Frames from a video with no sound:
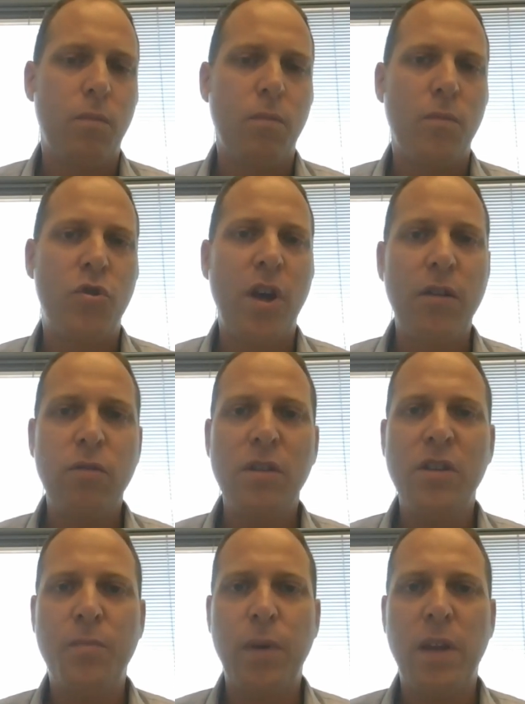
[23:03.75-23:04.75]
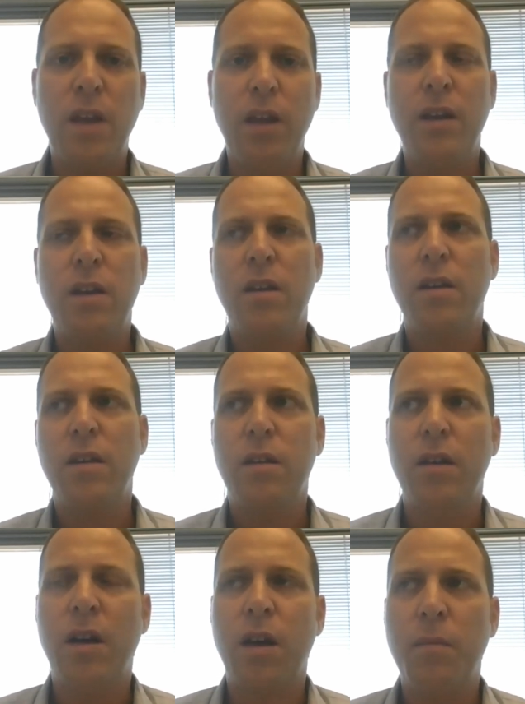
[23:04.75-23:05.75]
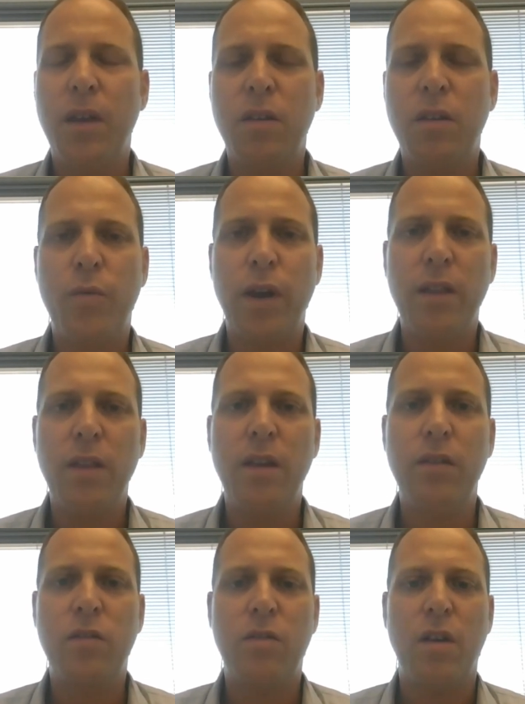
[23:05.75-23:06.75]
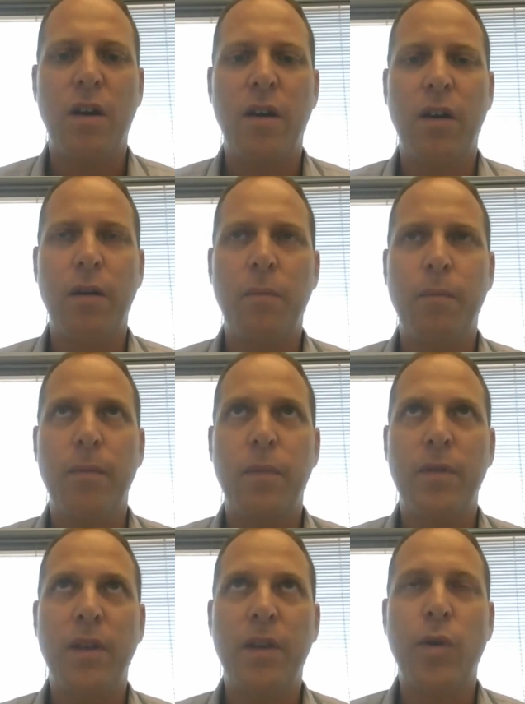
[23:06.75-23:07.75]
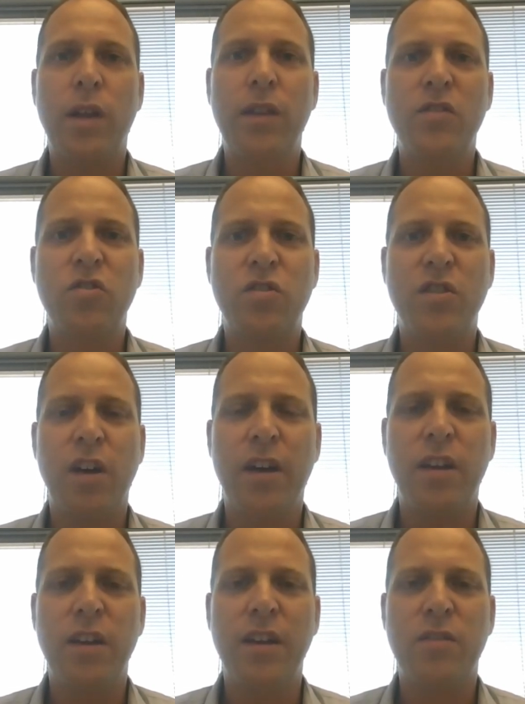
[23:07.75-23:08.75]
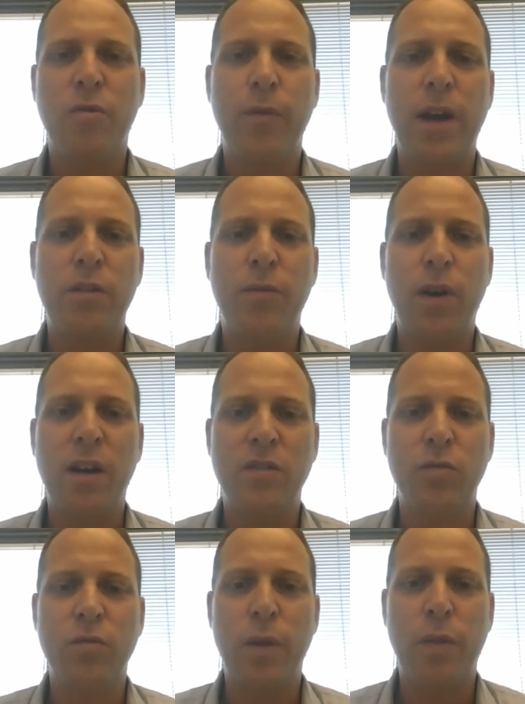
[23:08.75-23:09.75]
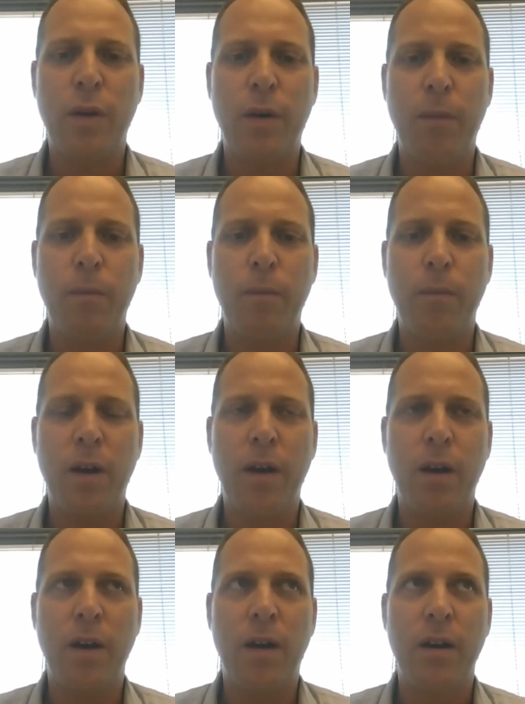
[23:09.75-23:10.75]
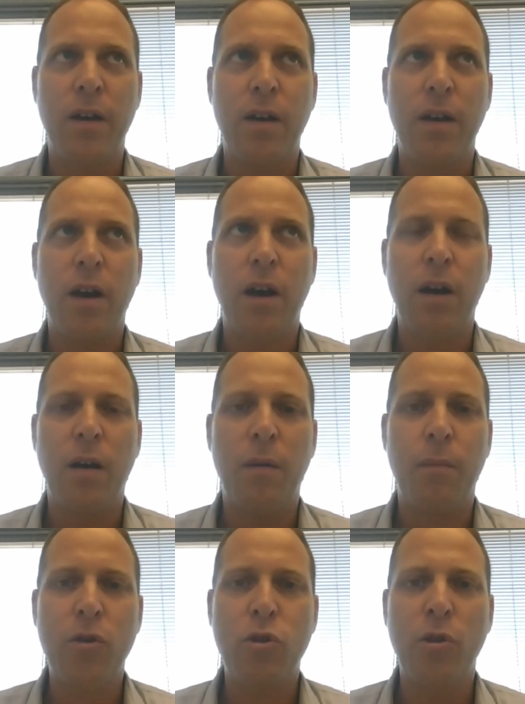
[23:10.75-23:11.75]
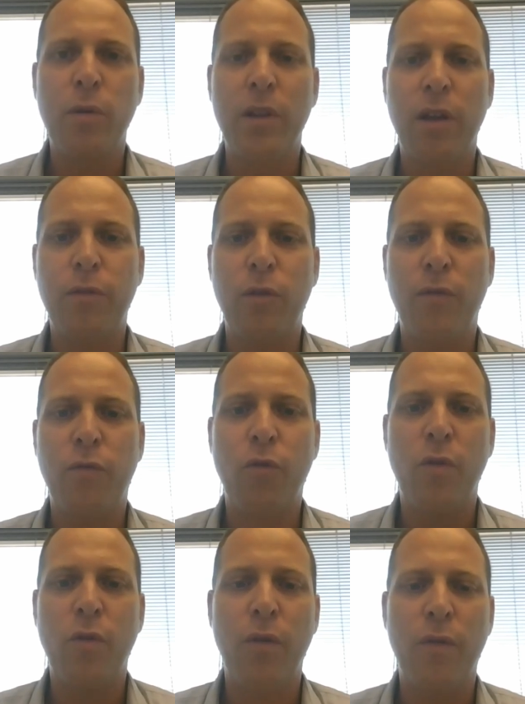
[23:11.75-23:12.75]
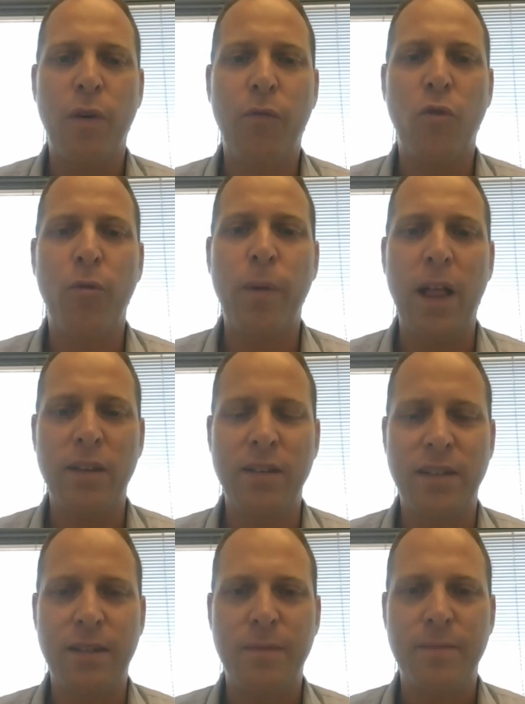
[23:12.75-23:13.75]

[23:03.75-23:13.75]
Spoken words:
Generally speaking, the Israeli society is characterized with a much lower level of formality.